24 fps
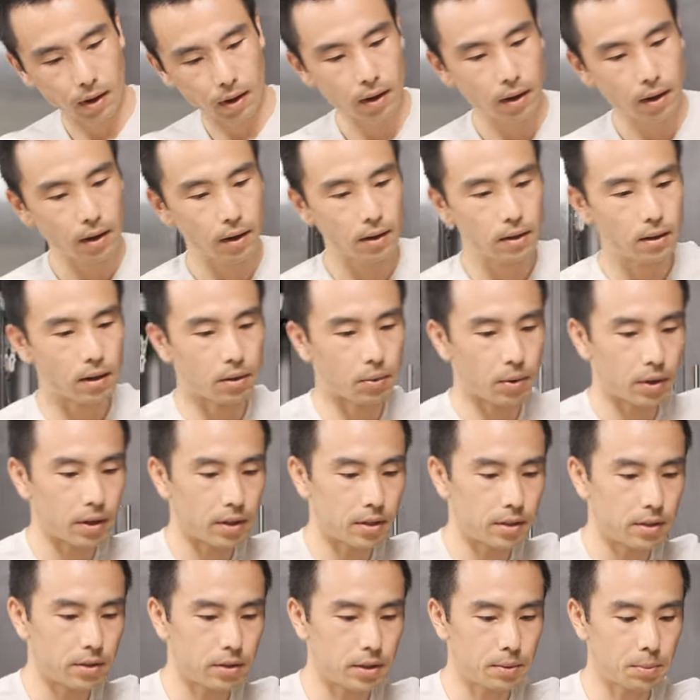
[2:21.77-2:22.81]
And all we're
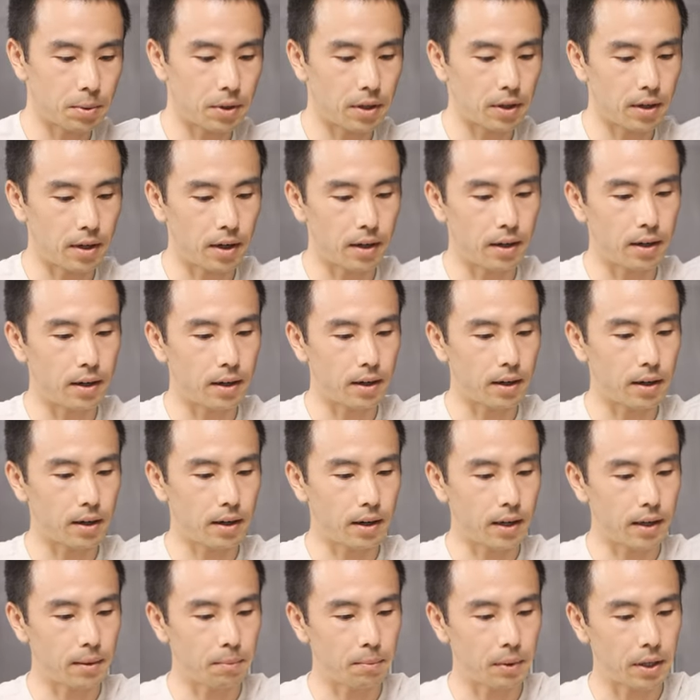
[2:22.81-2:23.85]
gonna do is put it in here
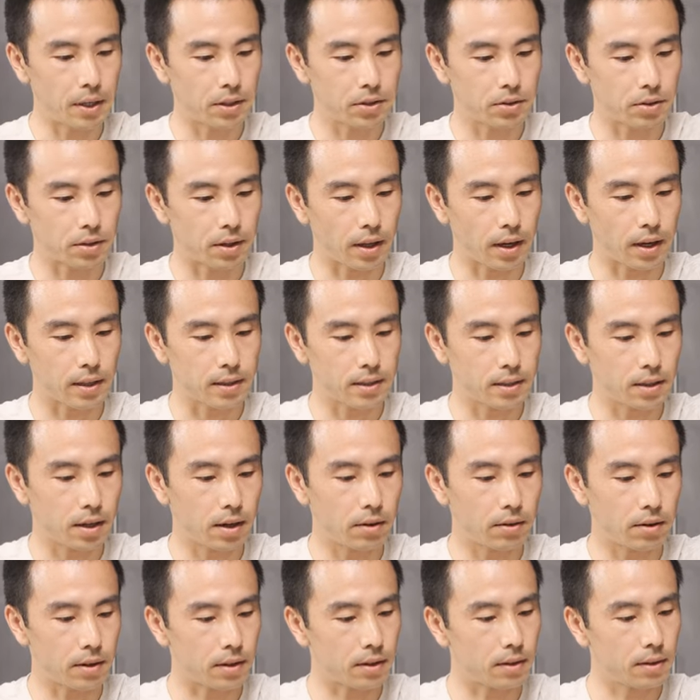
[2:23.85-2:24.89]
and make sure that it's
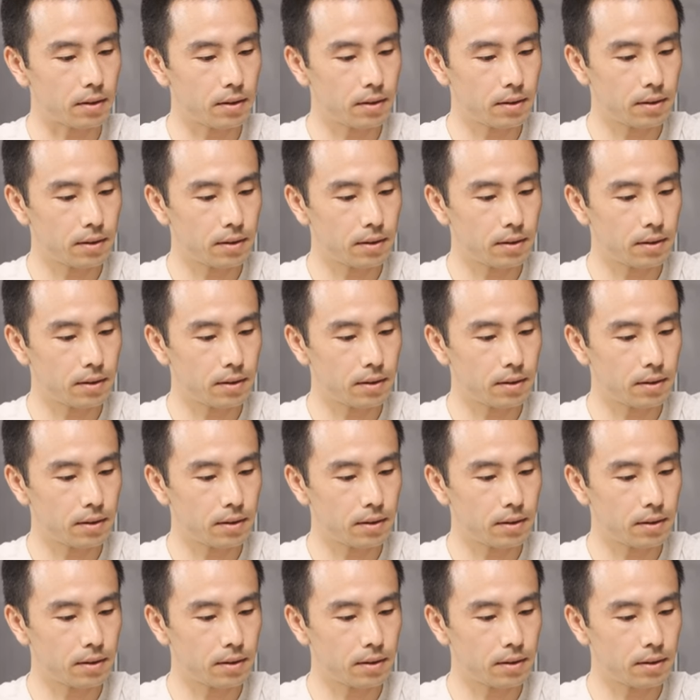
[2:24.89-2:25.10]
coated.